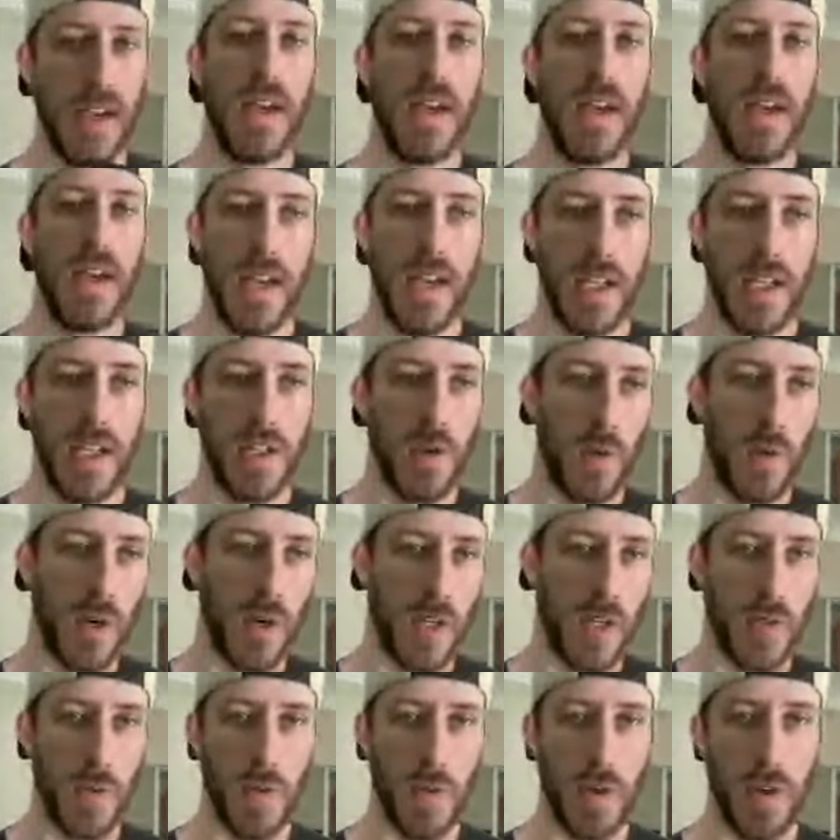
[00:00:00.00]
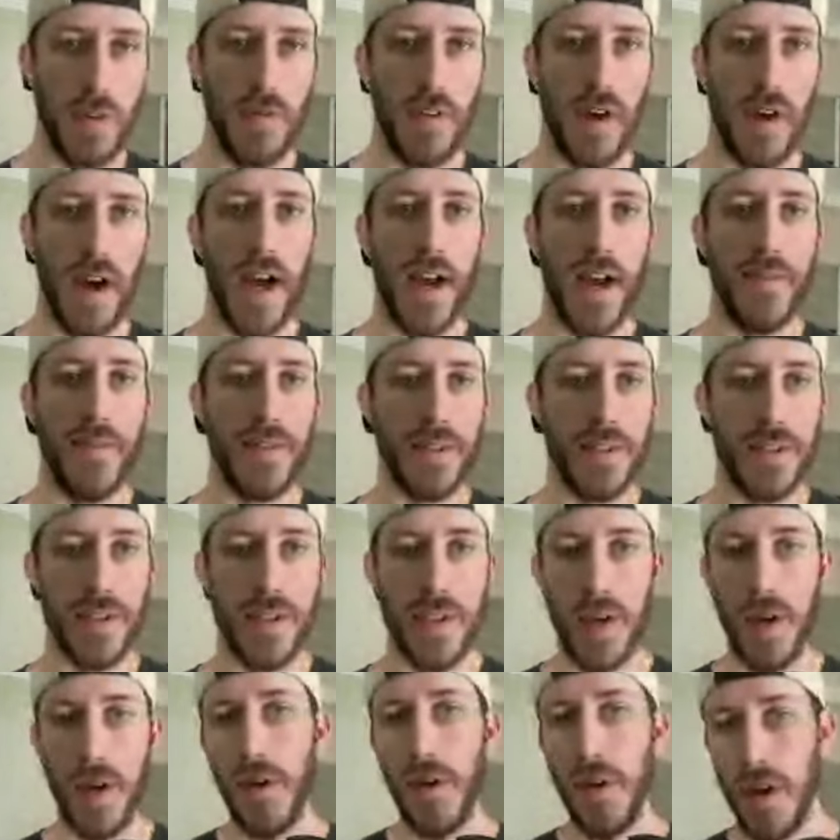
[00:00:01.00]
in 2025. And
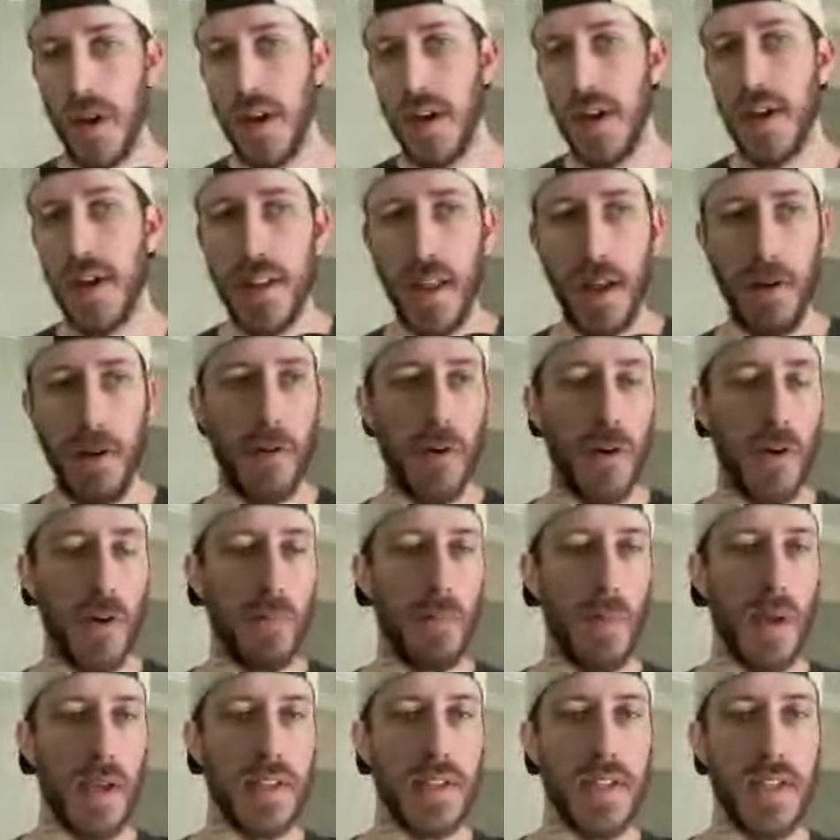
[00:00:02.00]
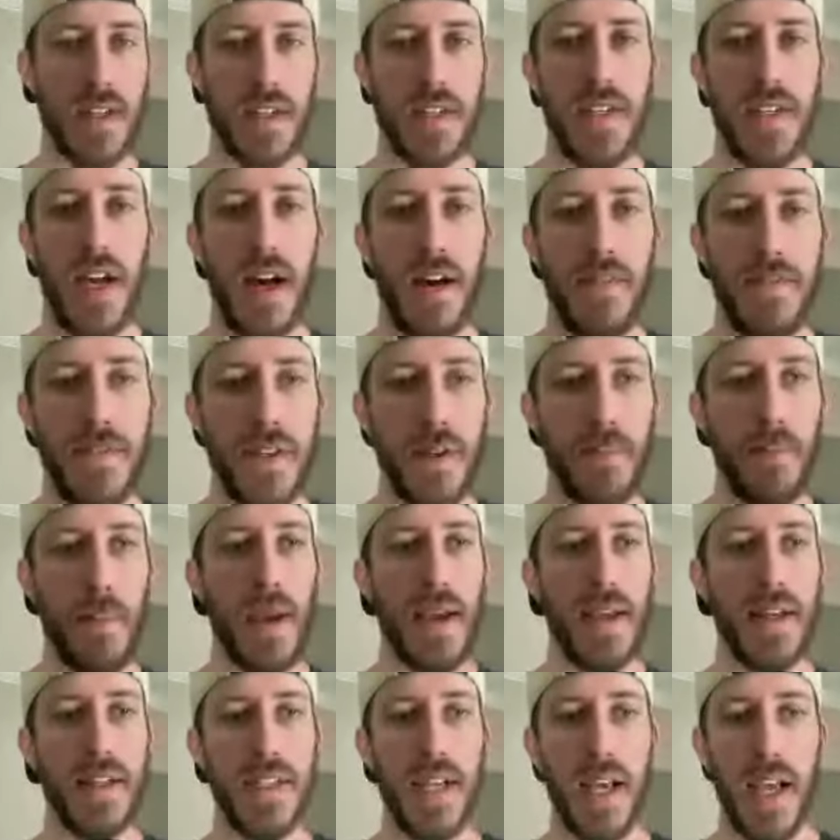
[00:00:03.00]
so that really makes it tough to
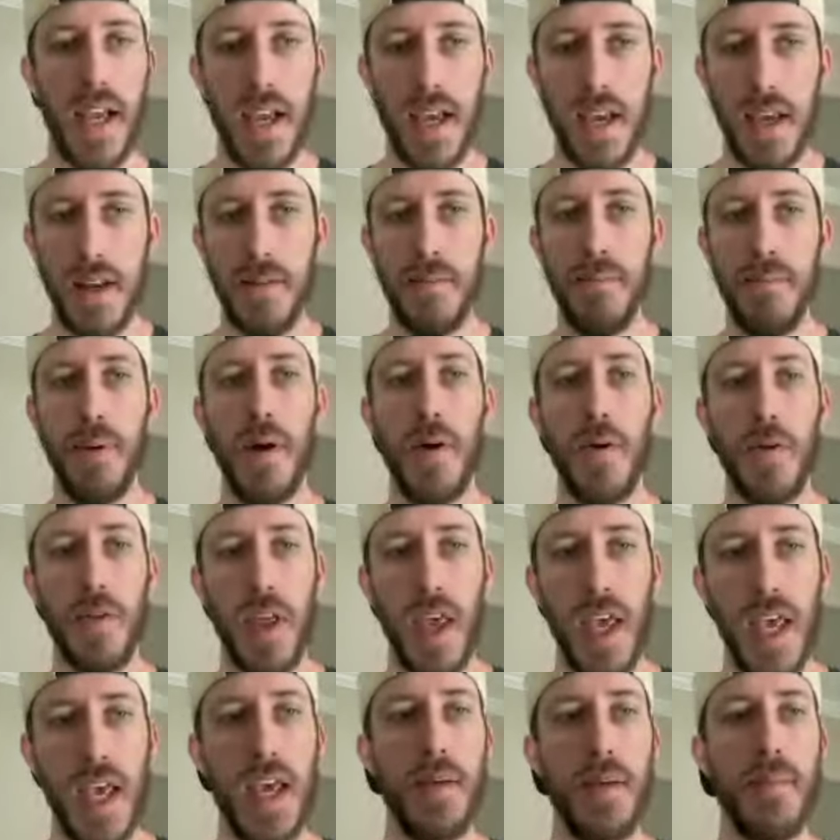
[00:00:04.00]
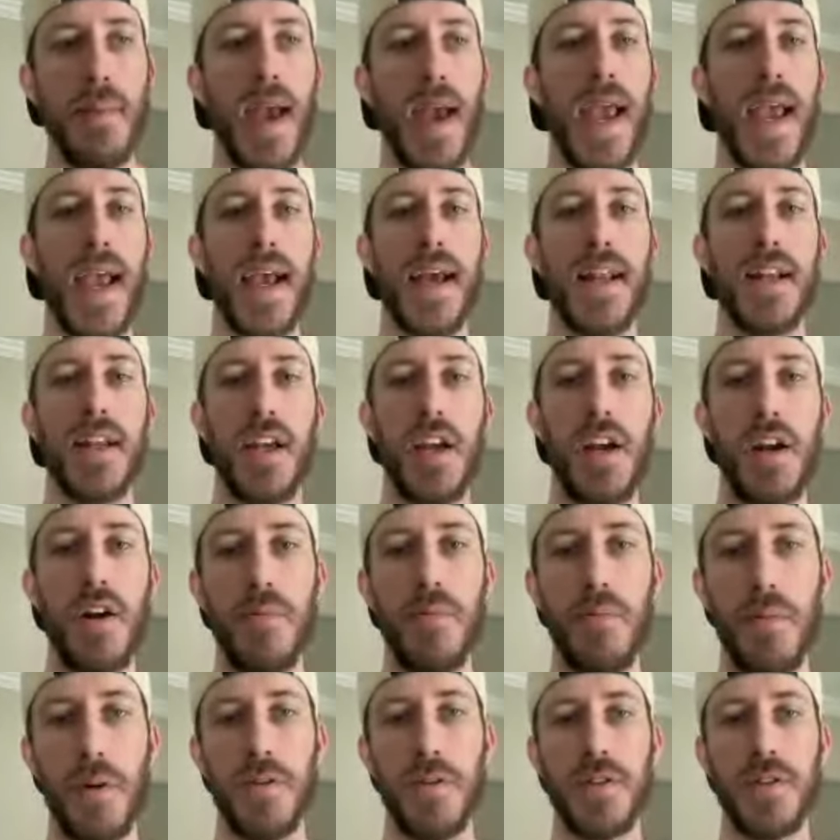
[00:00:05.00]
maintain both him and Garrett
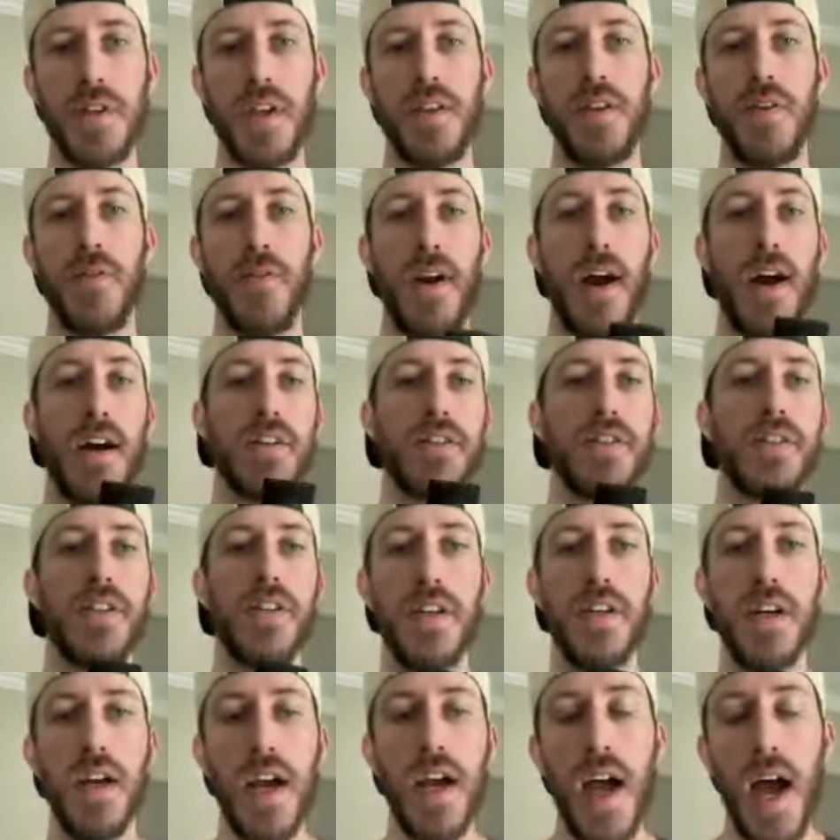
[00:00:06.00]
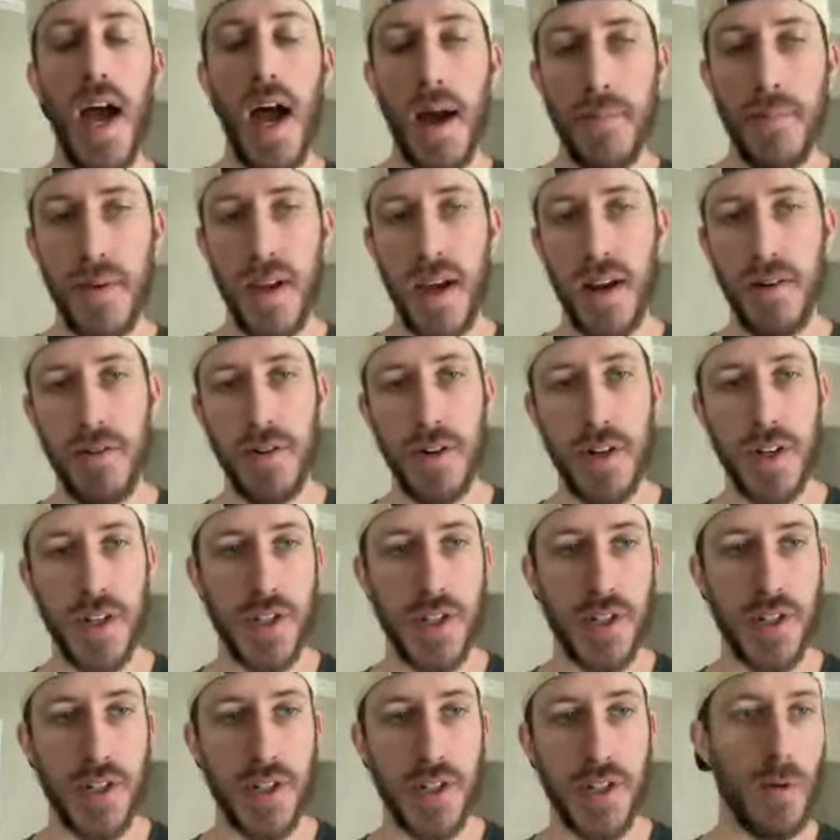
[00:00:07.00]
Bowles on the roster. I'm not really
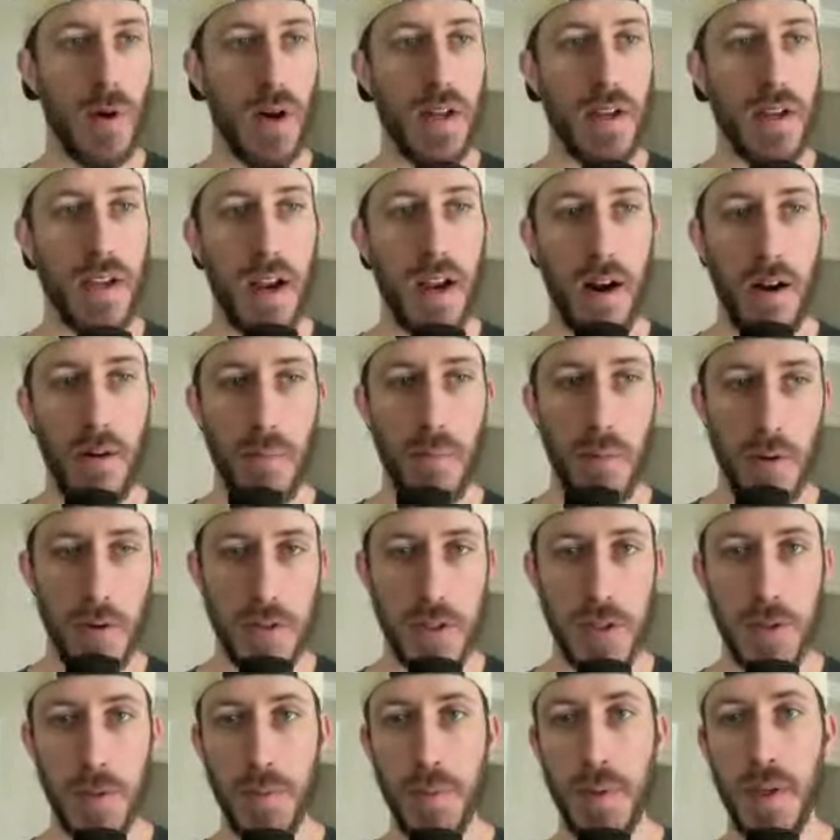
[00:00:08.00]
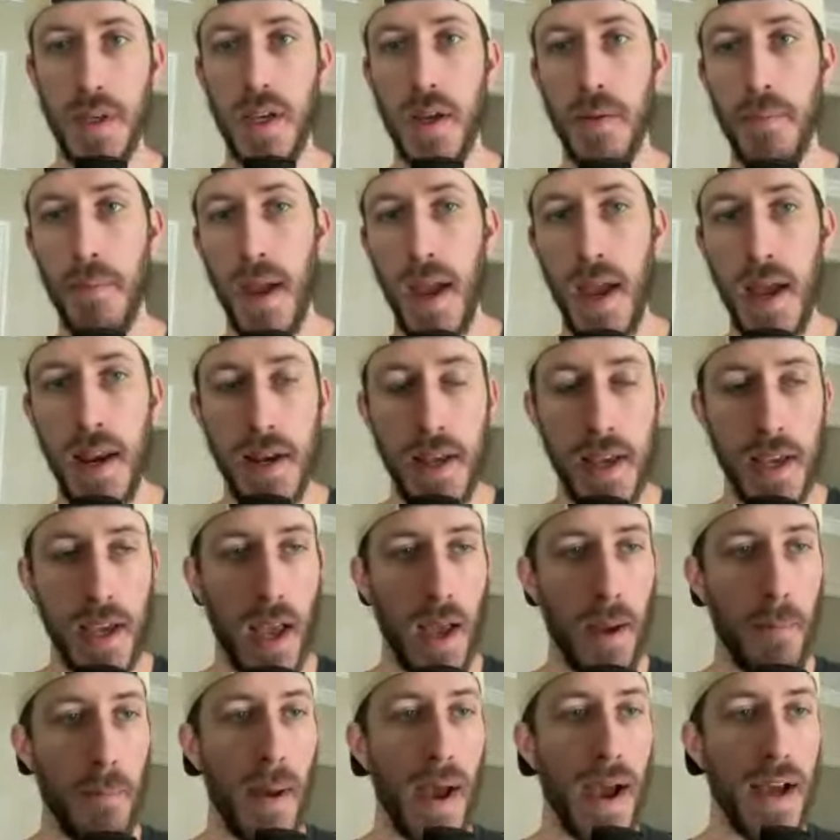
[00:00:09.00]
sure what Garrett Bowles will be commanding. I
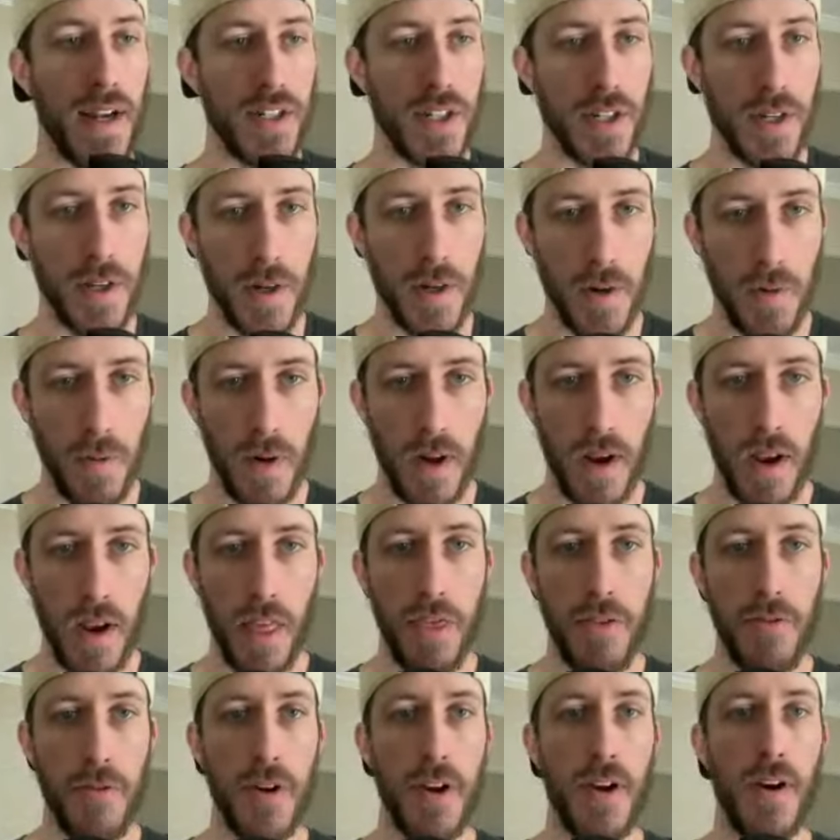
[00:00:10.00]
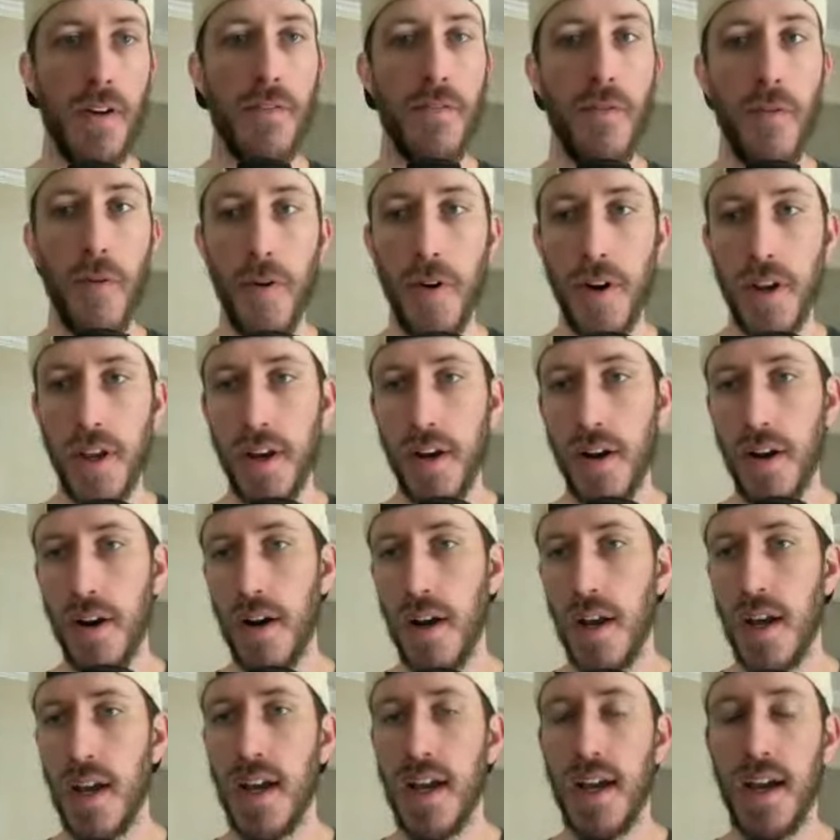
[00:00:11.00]
imagine he'll want a 3 or 4 year
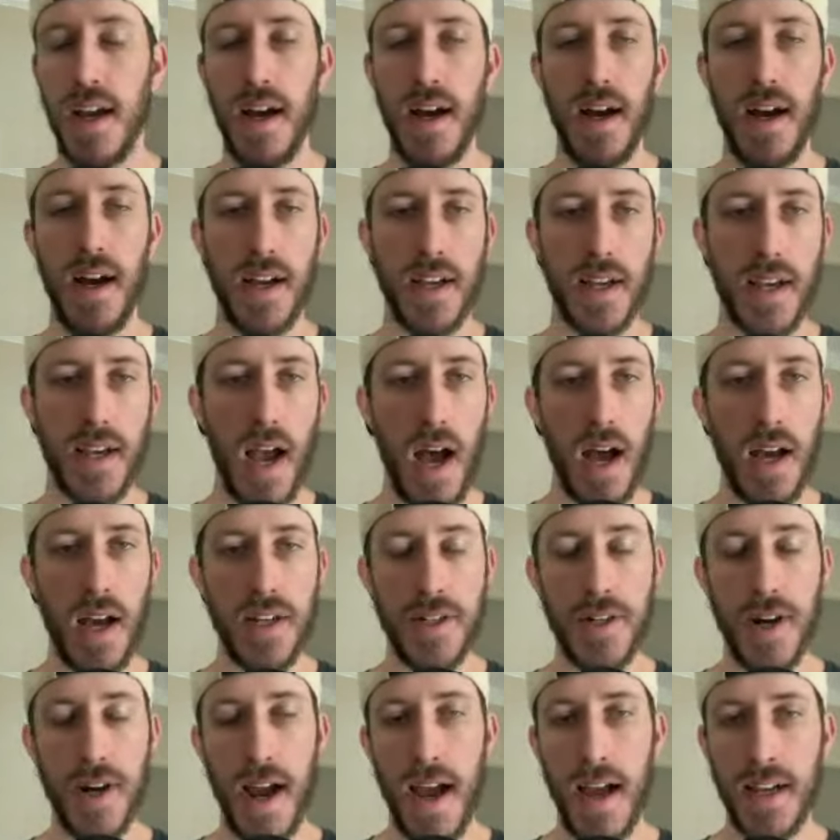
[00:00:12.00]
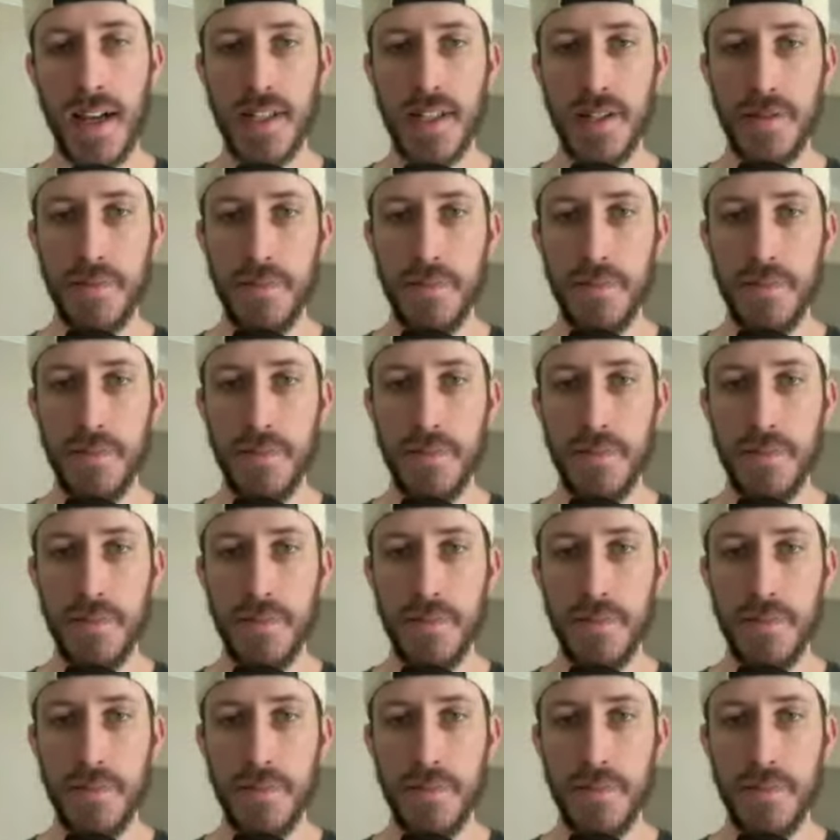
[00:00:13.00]
contract